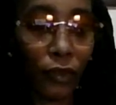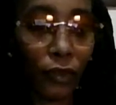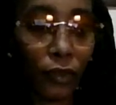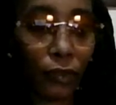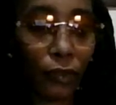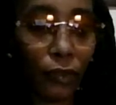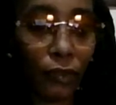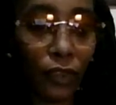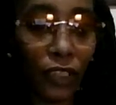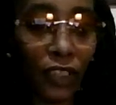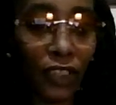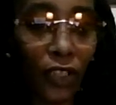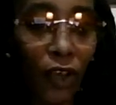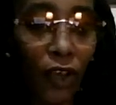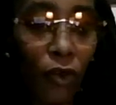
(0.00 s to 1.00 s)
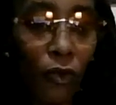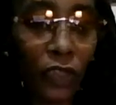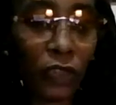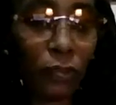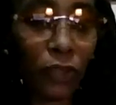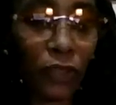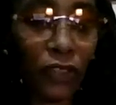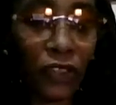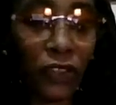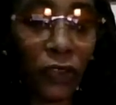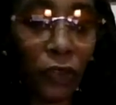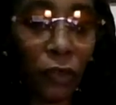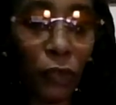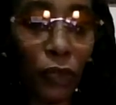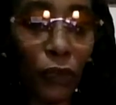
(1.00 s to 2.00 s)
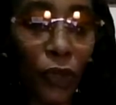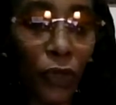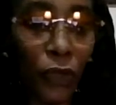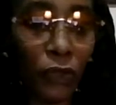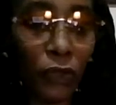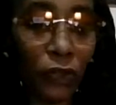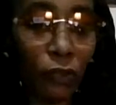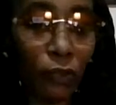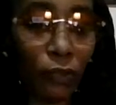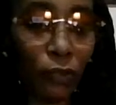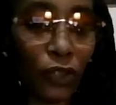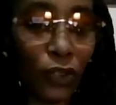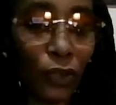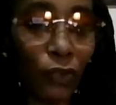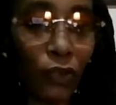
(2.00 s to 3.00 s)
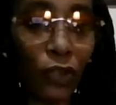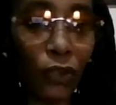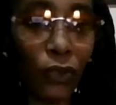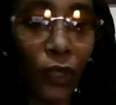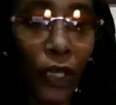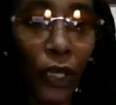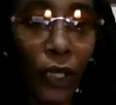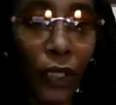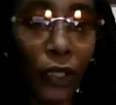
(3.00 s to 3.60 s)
It's always been stormy weather between you guys.